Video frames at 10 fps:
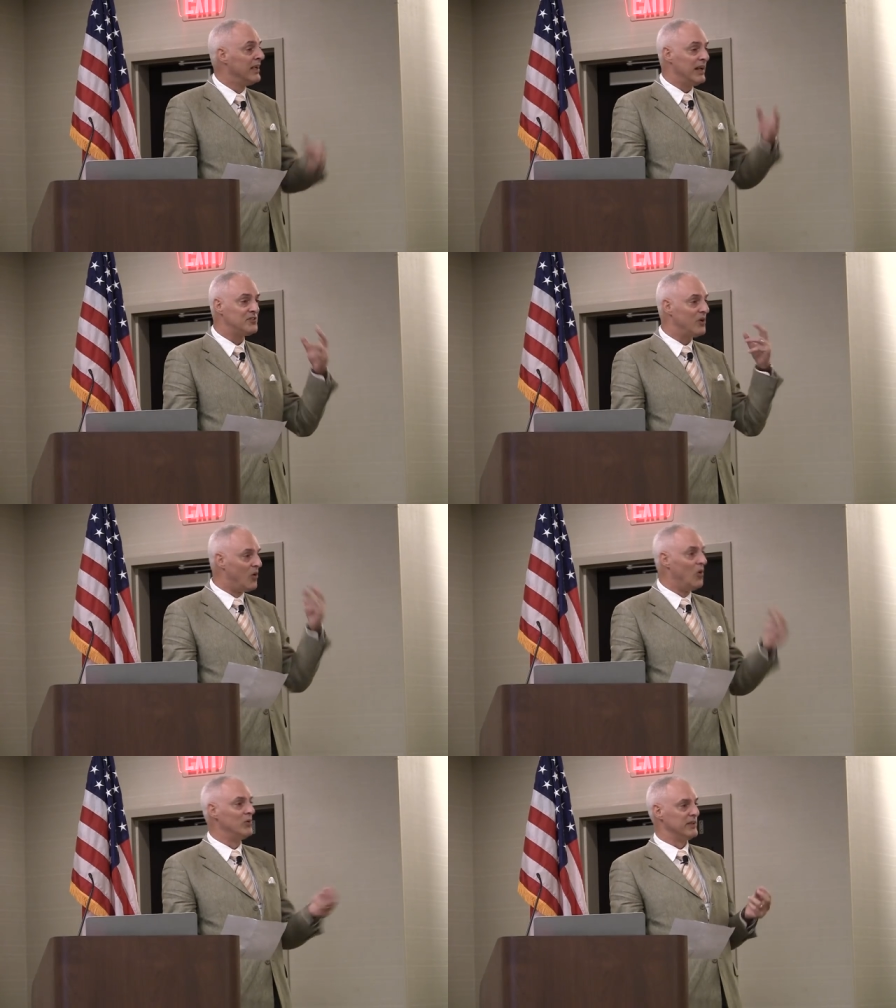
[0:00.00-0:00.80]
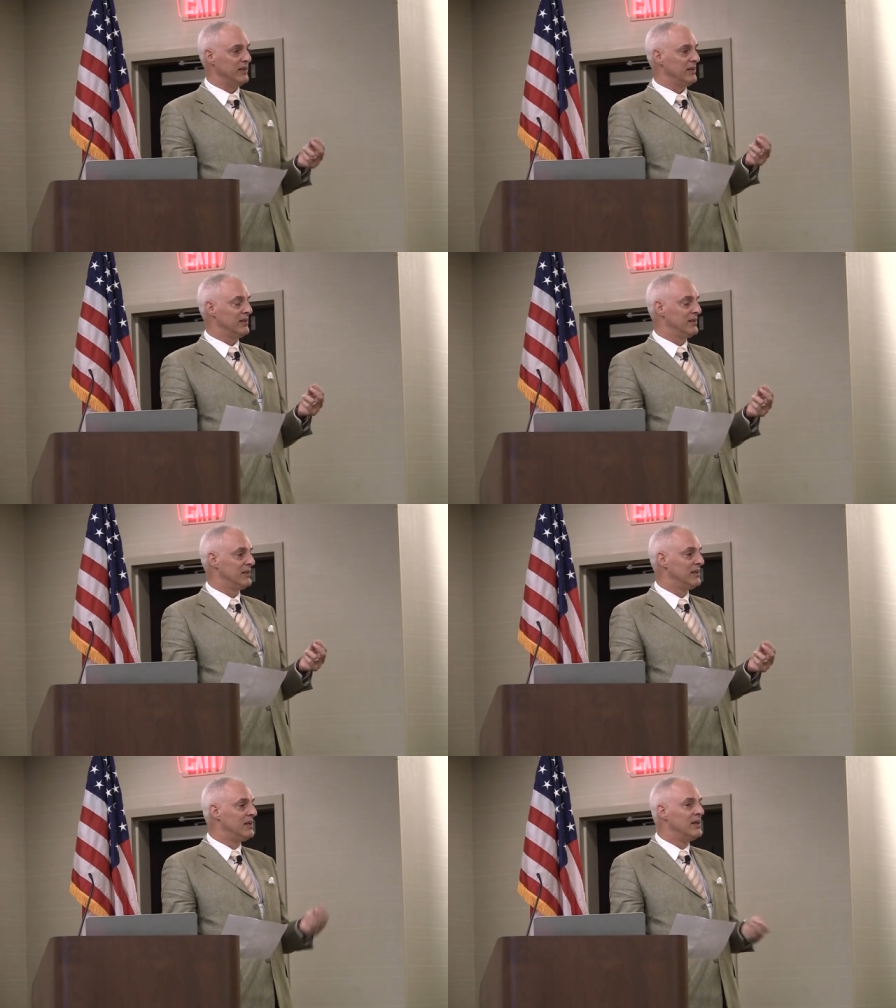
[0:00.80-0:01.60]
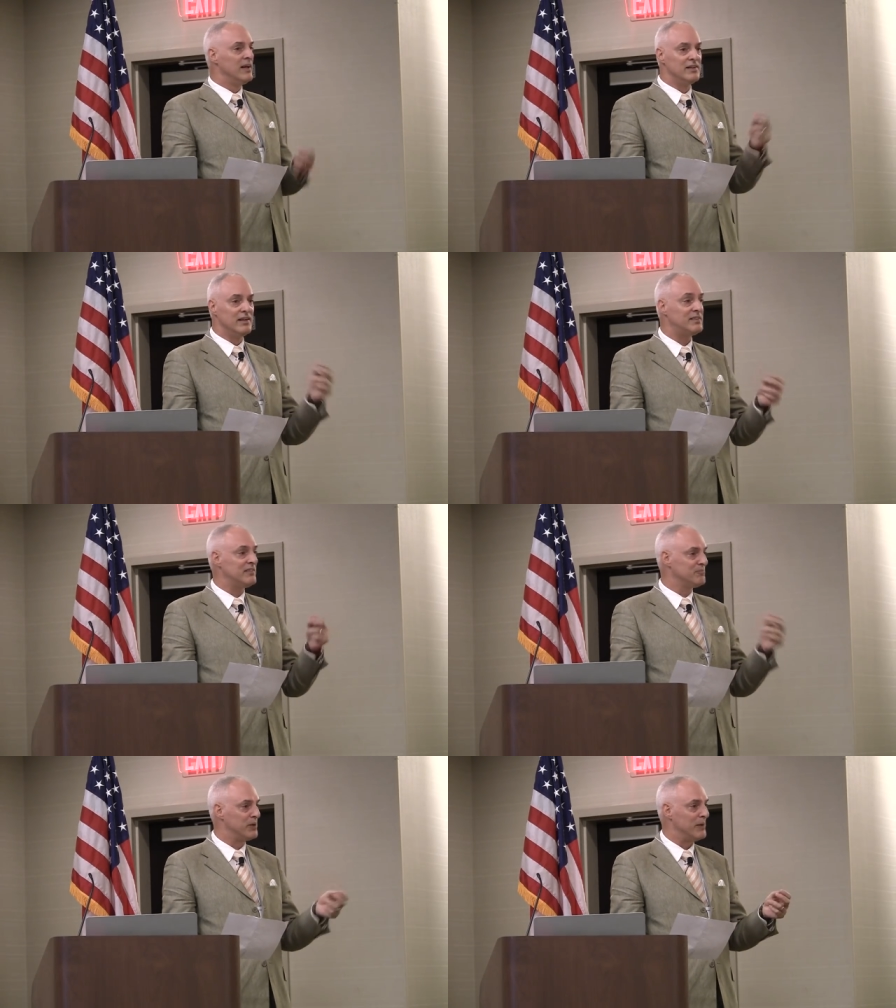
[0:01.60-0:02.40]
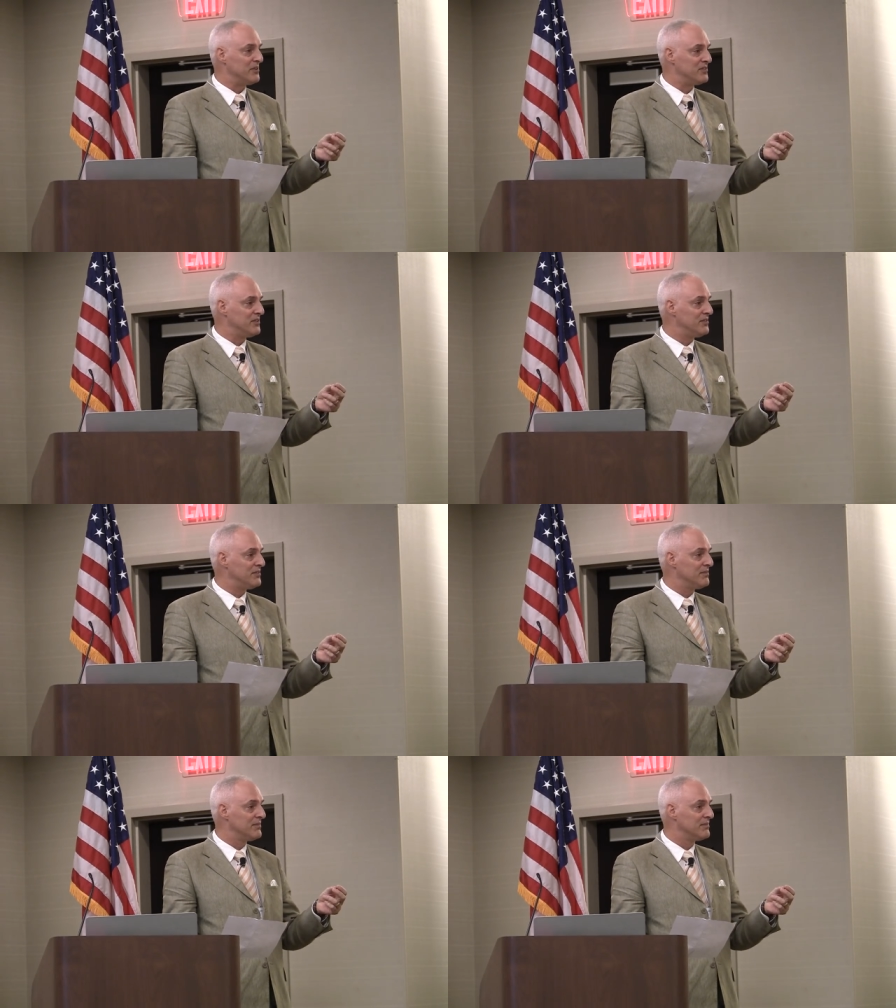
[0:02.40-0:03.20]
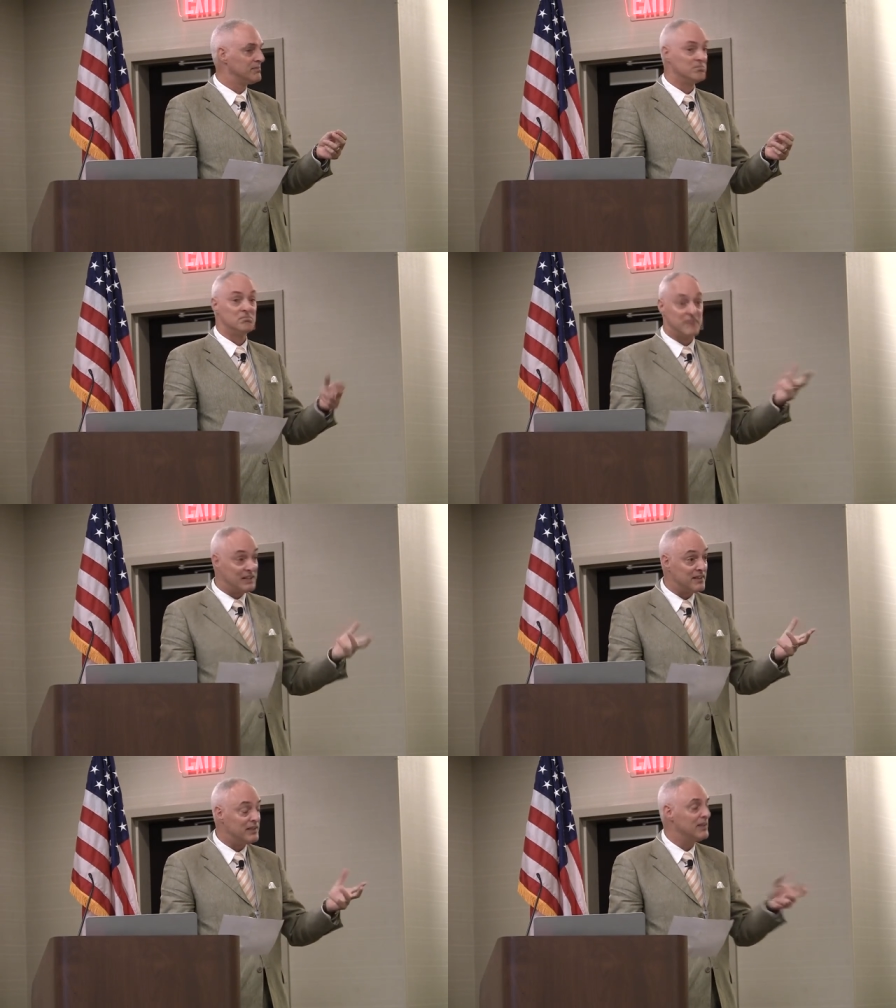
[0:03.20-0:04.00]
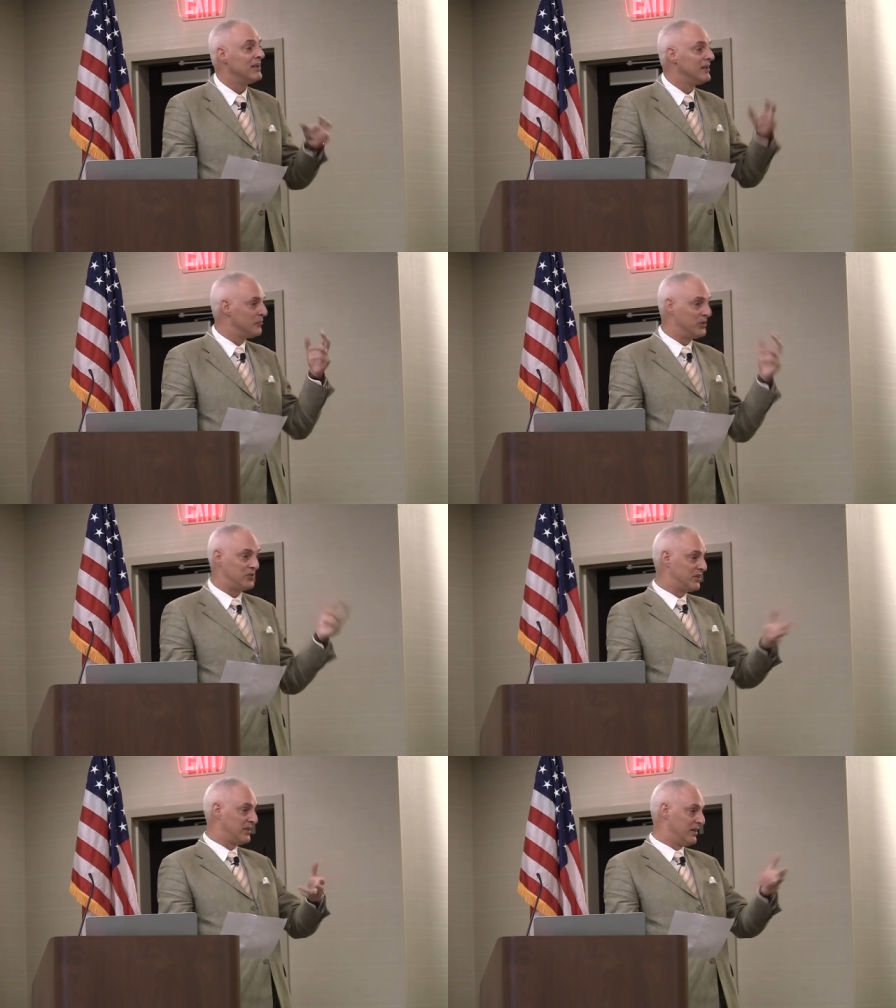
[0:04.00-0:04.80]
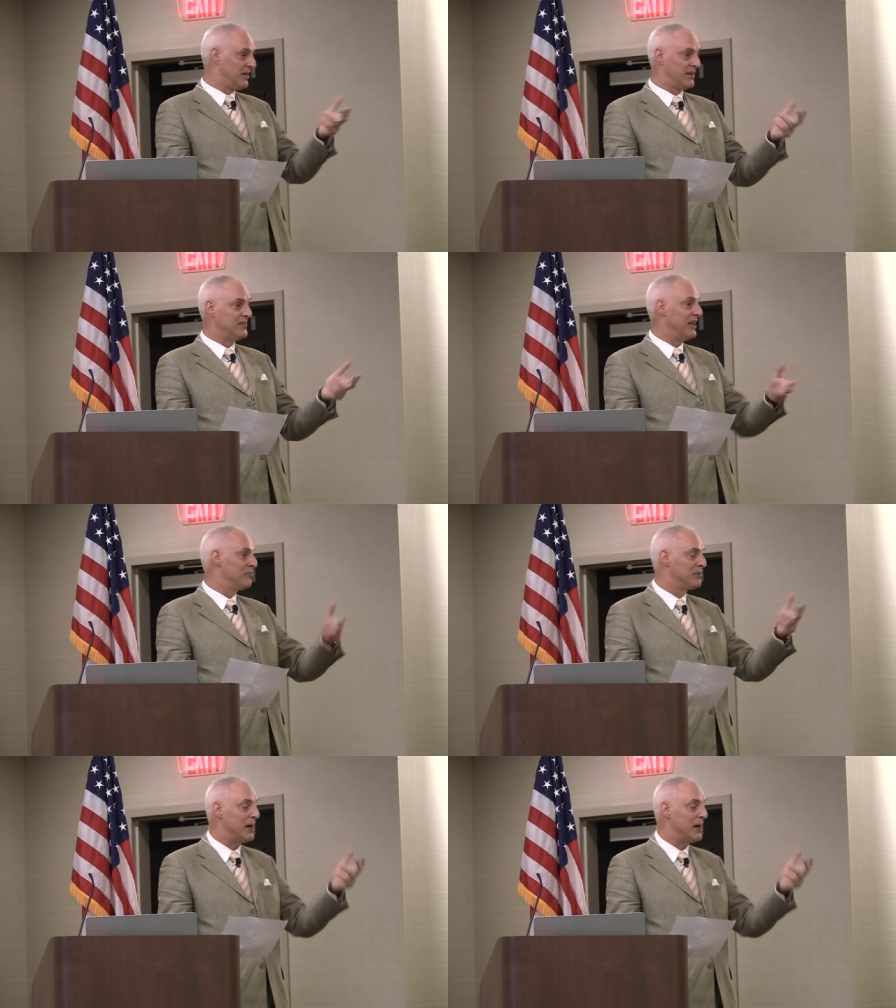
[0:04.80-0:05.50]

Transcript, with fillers: It's only a list of premises, that's it, which contained